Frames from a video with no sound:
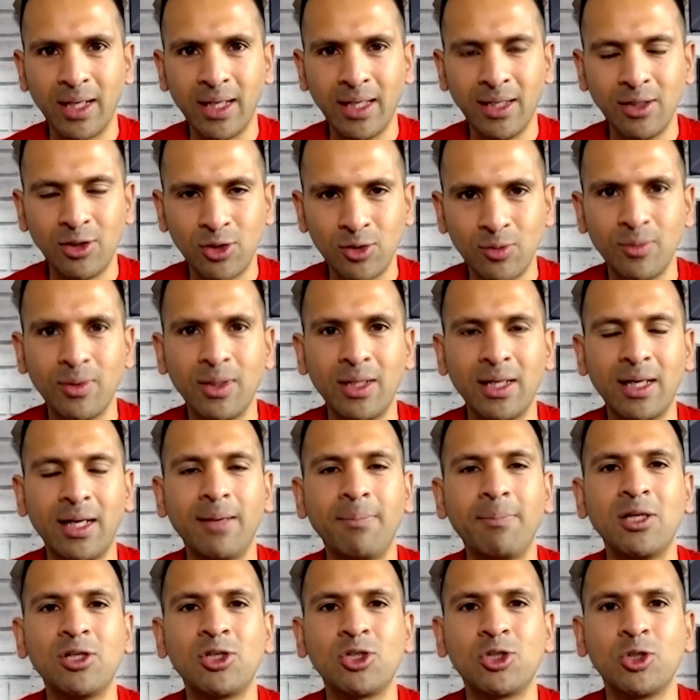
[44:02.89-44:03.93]
why, when
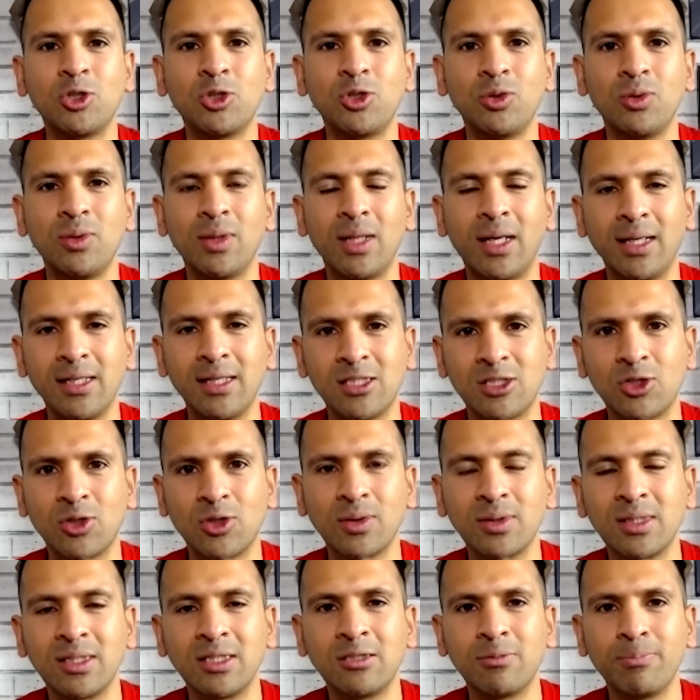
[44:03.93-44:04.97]
I mentioned to you that I
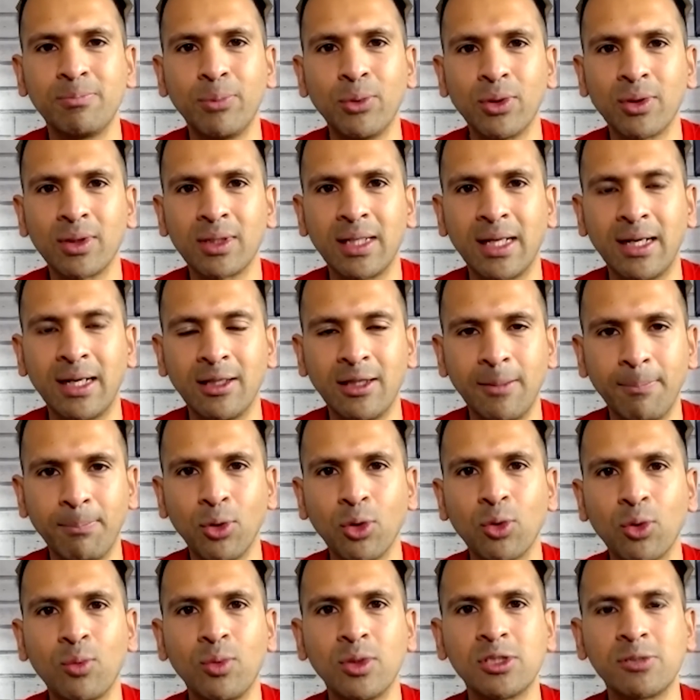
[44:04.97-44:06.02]
started this book now, the
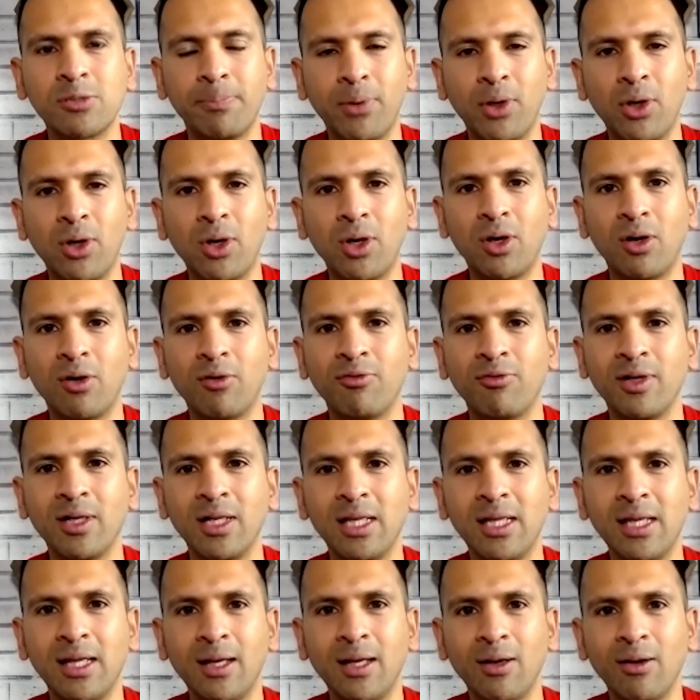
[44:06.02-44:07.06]
book was part of
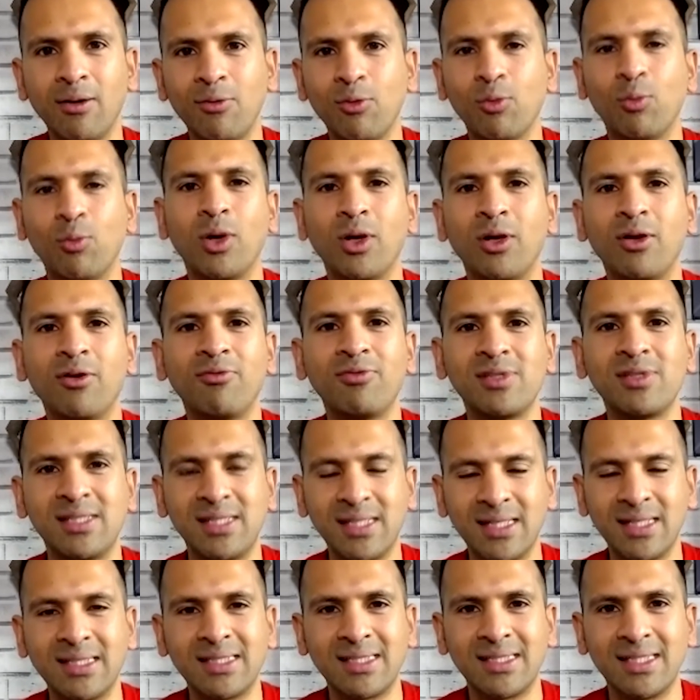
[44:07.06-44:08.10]
one of
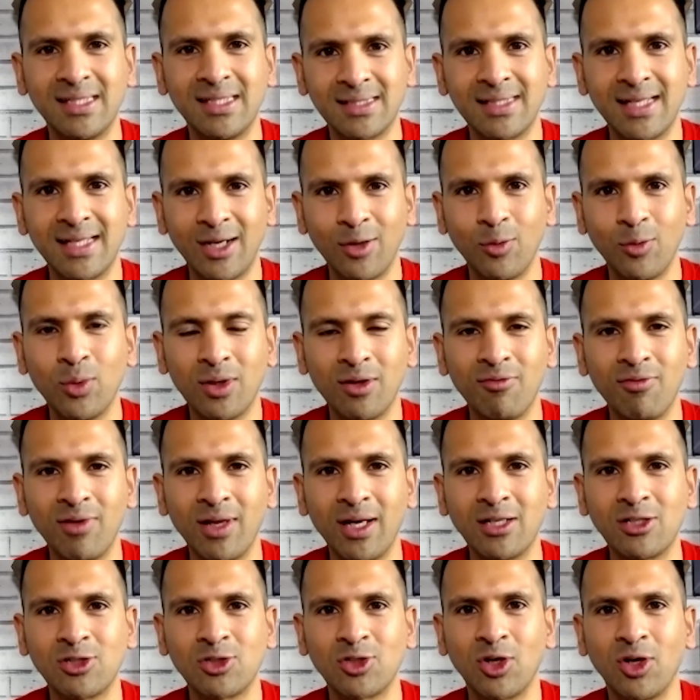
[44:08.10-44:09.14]
6 things that I would have
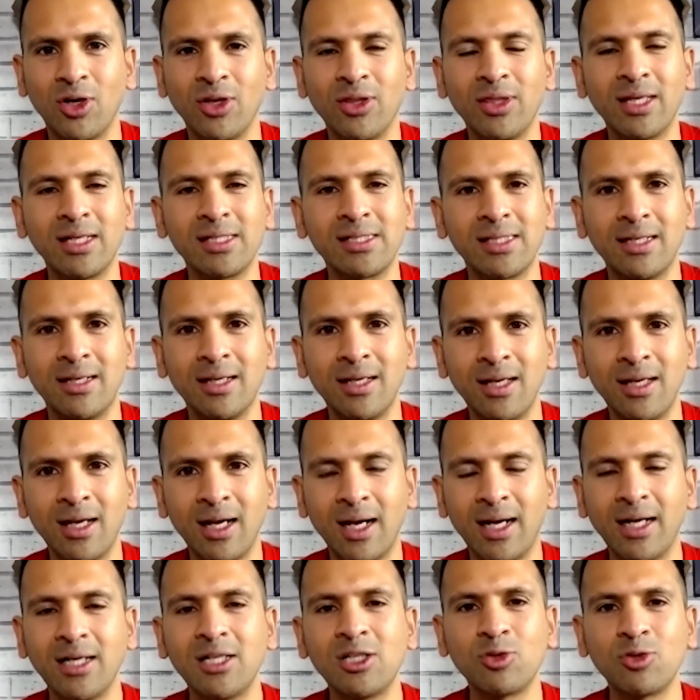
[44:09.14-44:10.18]
liked to start. And I said,
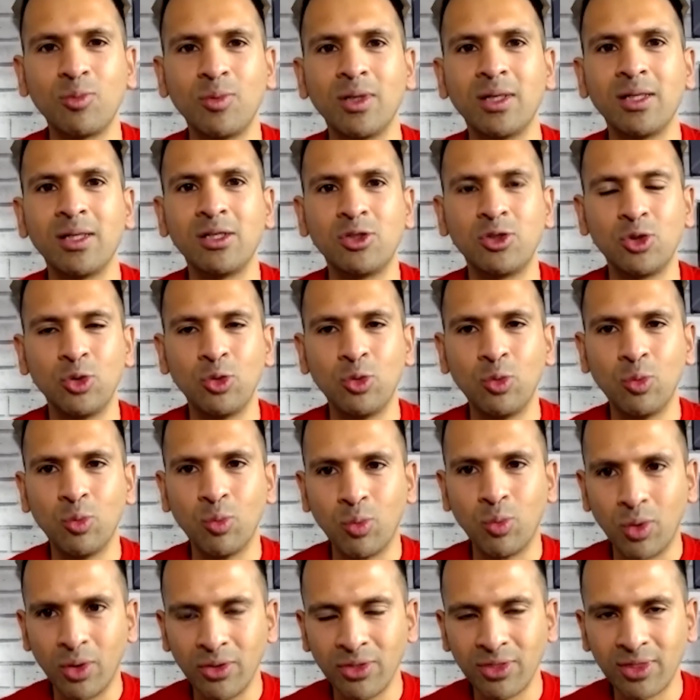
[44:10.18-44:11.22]
I just want to do
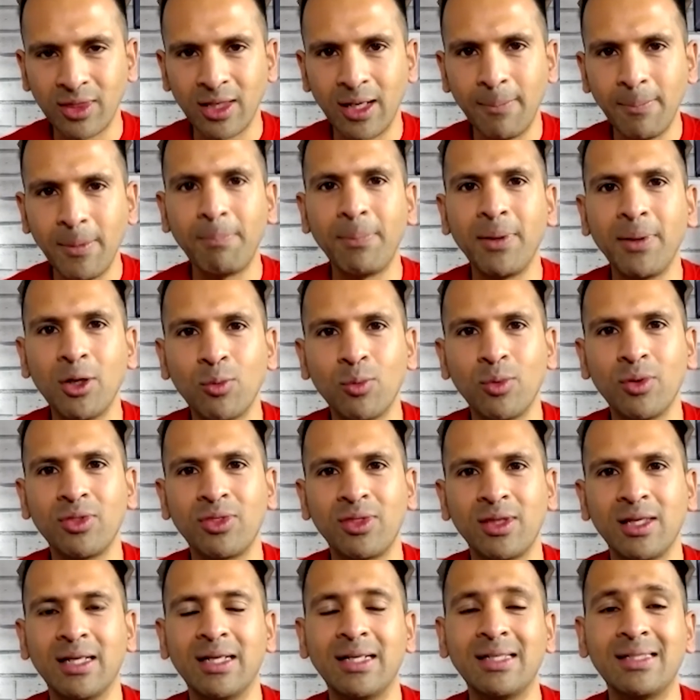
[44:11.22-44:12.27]
one thing. Let me pick
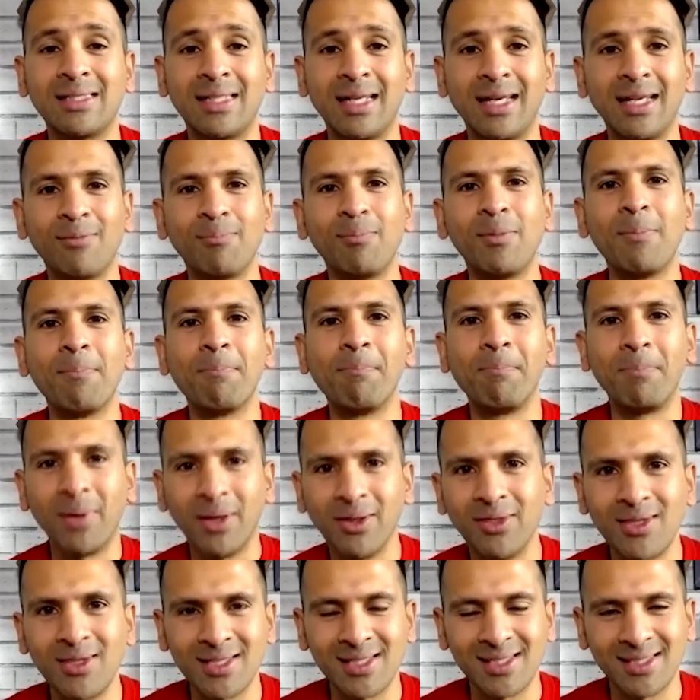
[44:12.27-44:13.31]
one thing. And it's taken me
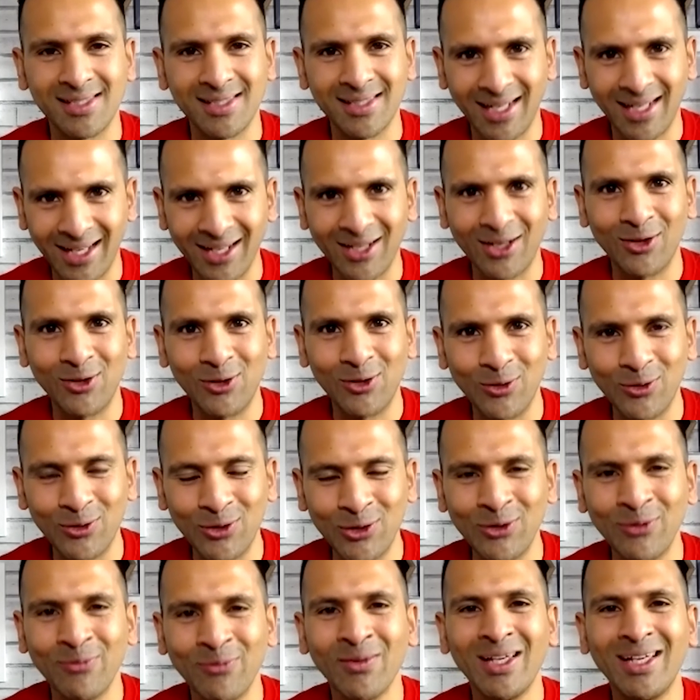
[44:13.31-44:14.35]
months, like I
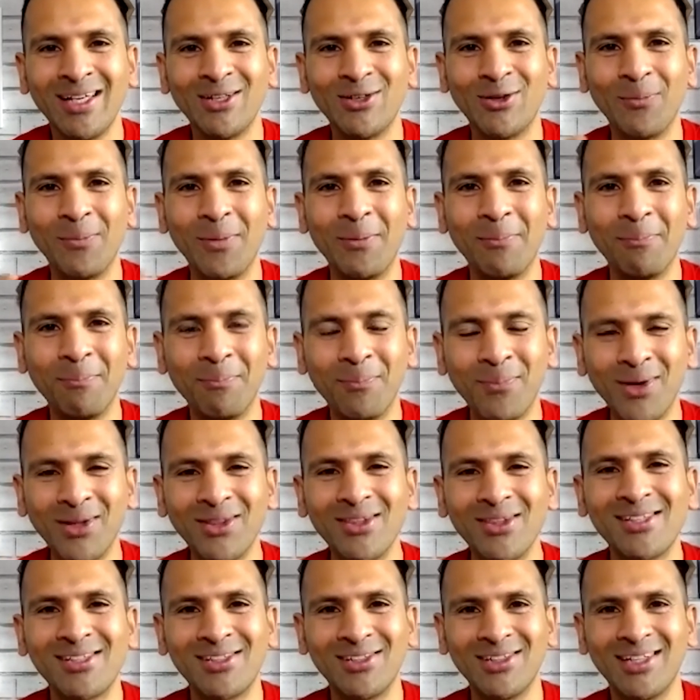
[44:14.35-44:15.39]
told you, it took me
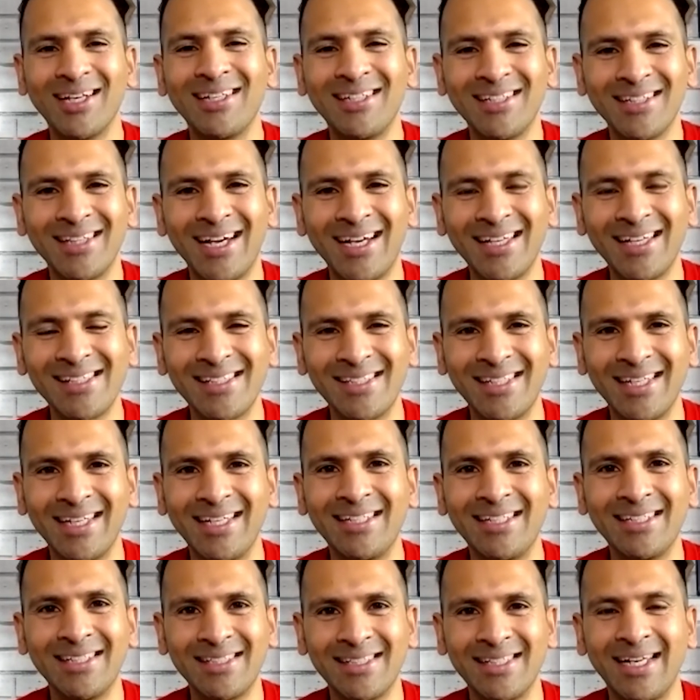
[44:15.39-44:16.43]
months to get to that
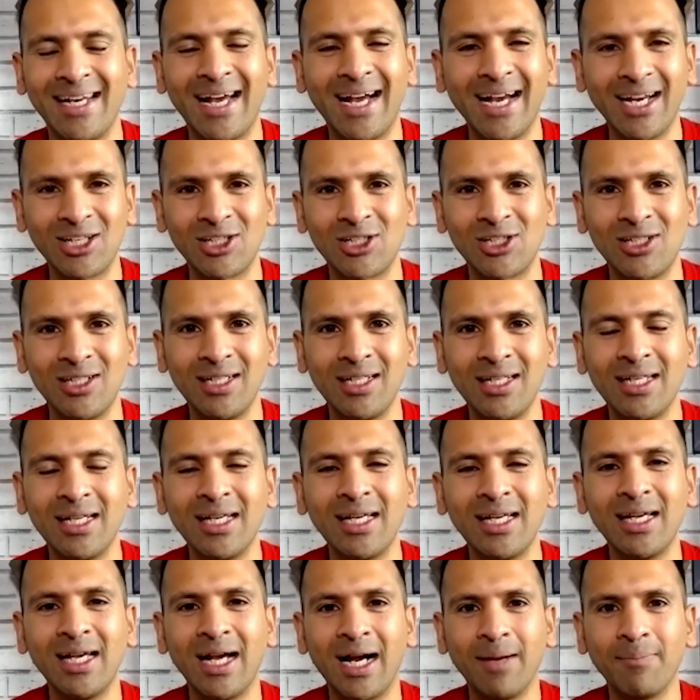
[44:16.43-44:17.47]
stage, and said,
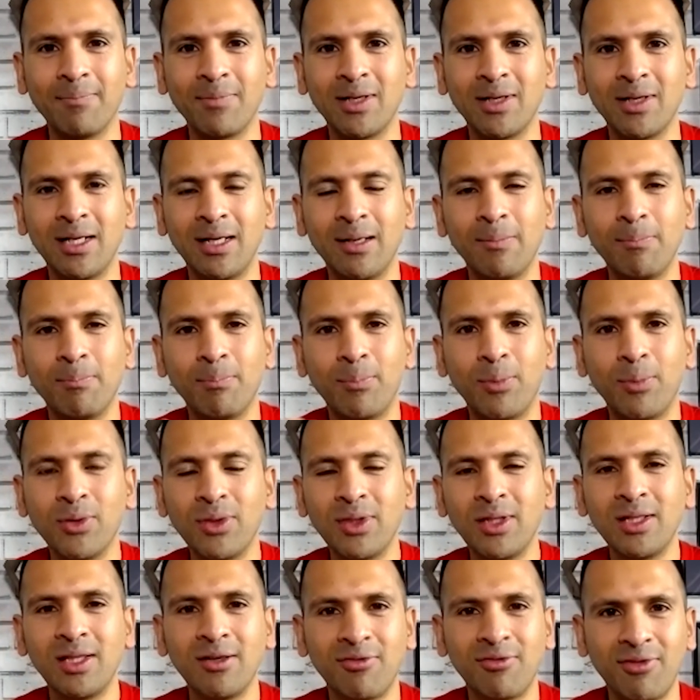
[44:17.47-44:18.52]
actually, I'm going to
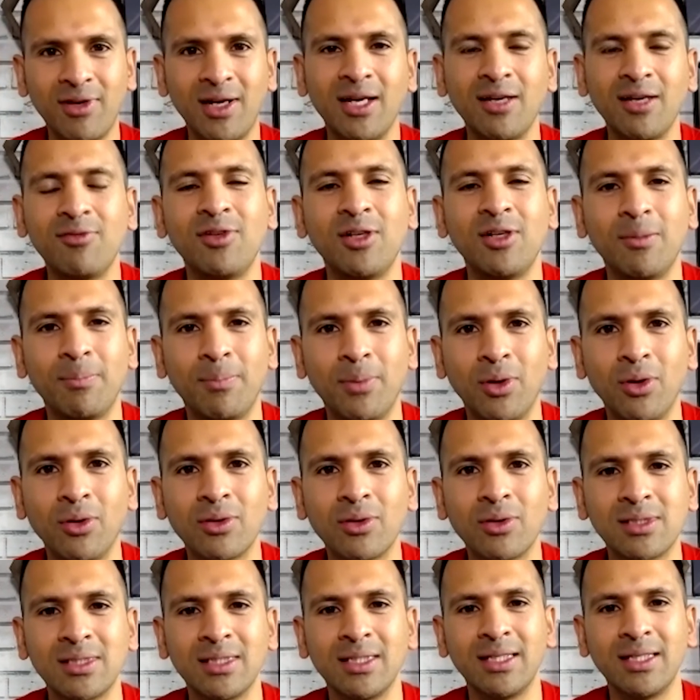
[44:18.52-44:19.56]
put the other 5 in a
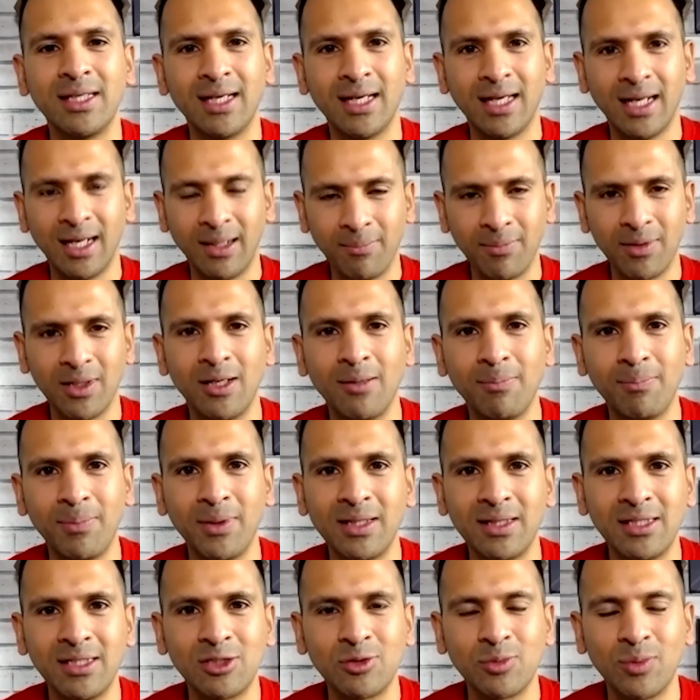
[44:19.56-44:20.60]
box, and I'm going to
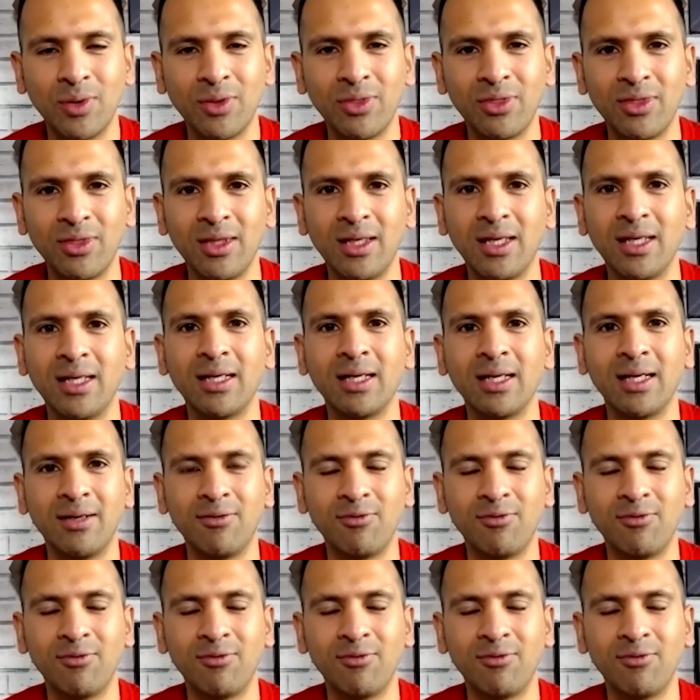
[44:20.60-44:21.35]
pick this one thing.